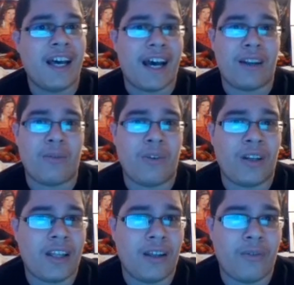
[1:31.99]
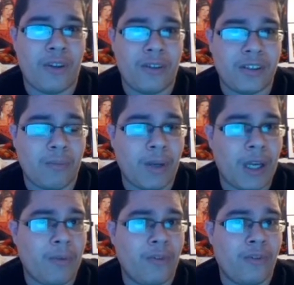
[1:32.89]
I didn't really care for those in
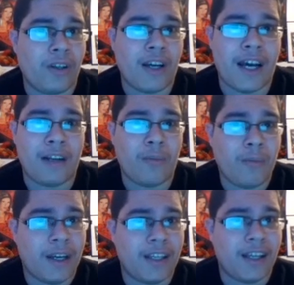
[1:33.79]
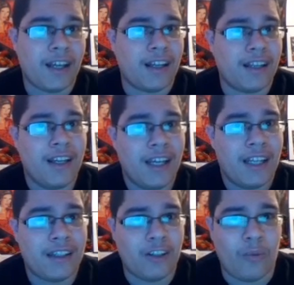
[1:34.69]
pay-per-view. I don't mind it on,
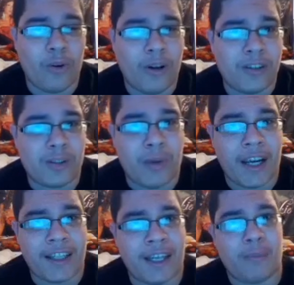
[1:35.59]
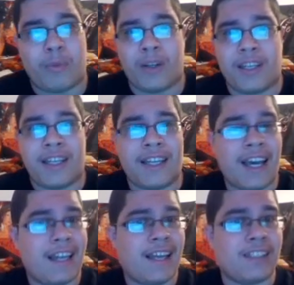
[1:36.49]
you know, Raw and SmackDown, but
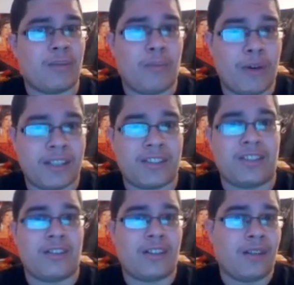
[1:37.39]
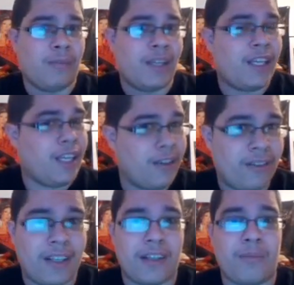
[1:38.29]
not as much. You know, it can be here
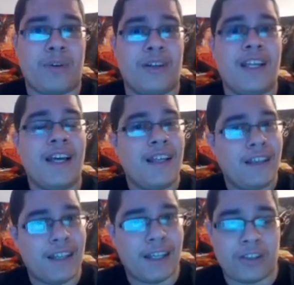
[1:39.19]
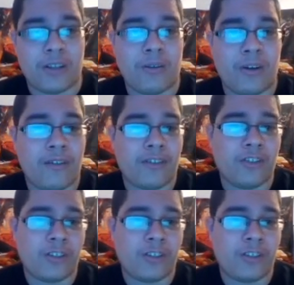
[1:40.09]
and there, but not so often.